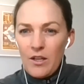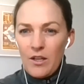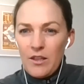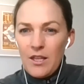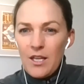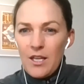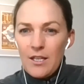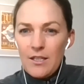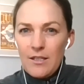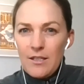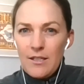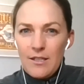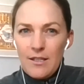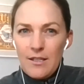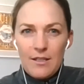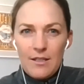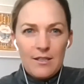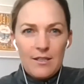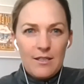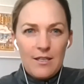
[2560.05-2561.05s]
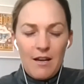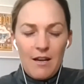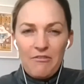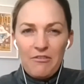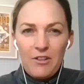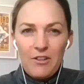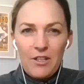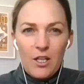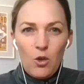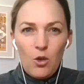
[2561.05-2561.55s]
I think it's
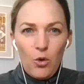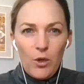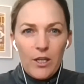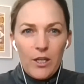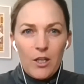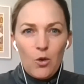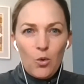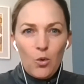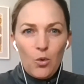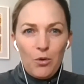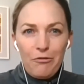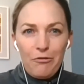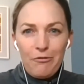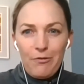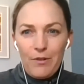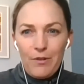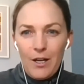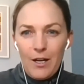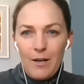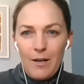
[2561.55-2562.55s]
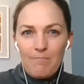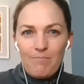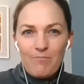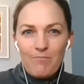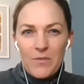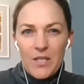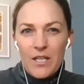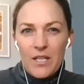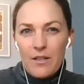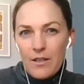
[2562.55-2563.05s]
definitely critical if
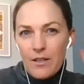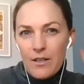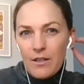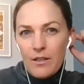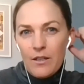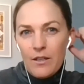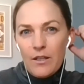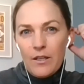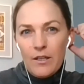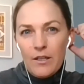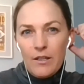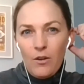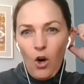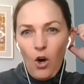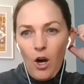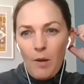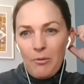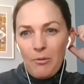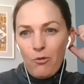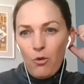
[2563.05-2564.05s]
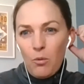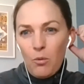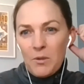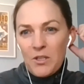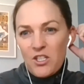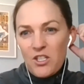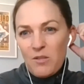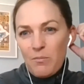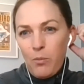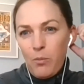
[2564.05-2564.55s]
in
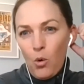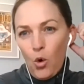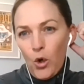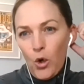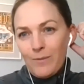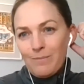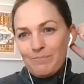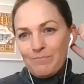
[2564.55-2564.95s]
high-performance sport.